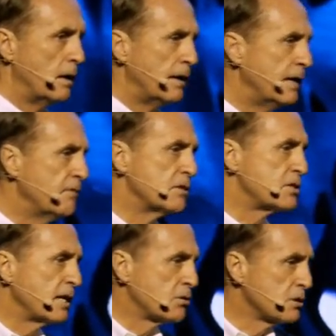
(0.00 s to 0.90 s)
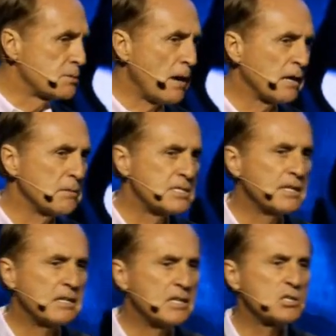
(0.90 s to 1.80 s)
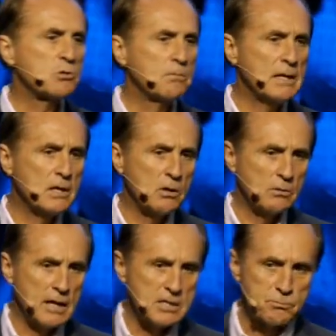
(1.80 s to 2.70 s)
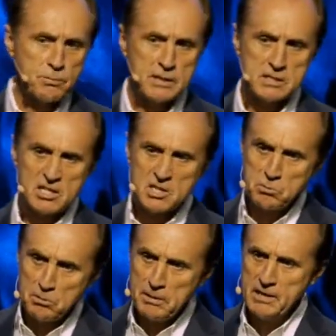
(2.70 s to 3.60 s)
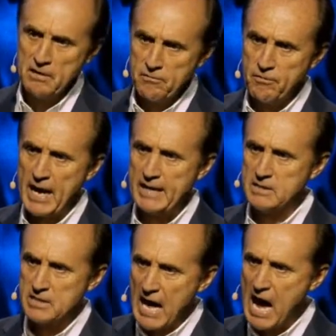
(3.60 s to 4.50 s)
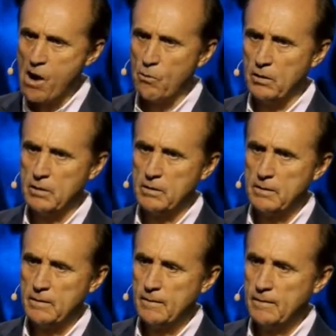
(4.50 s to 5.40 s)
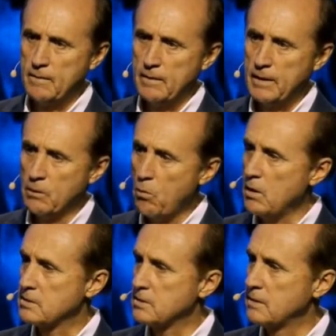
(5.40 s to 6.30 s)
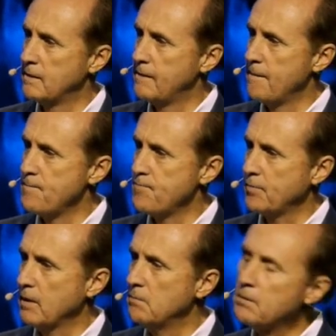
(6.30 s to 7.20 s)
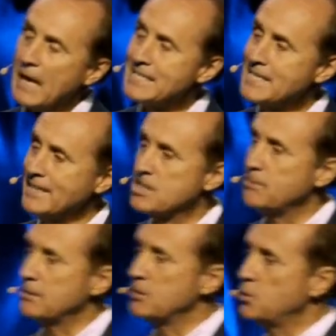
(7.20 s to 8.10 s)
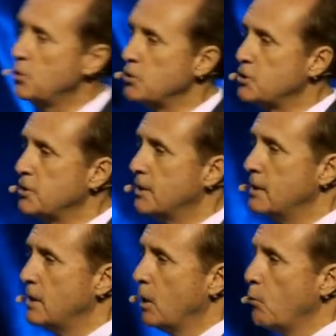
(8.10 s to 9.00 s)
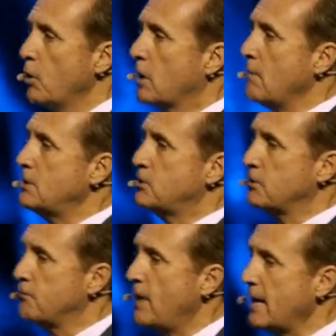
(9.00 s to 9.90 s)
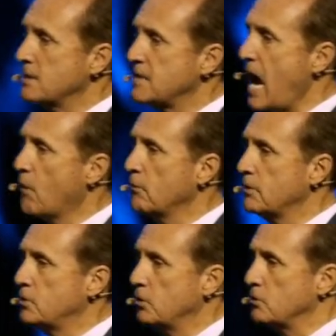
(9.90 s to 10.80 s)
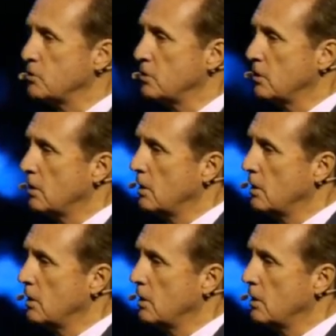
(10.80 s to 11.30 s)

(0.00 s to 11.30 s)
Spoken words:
And he even said, to inspire them, he said, this will be known as Britain's, this will be their finest hour. And it was. But I say this about the church. We are coming to the finest hour of the church.